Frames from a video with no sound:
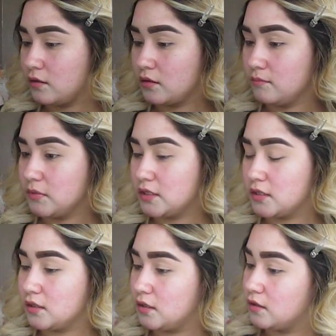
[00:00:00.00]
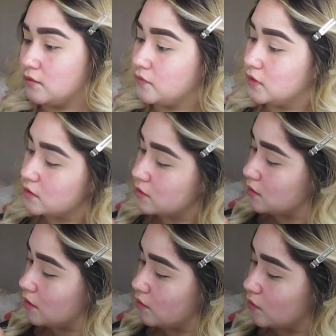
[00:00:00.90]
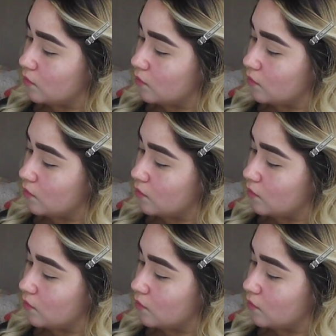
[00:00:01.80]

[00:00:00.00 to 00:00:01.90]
let me see if this is how it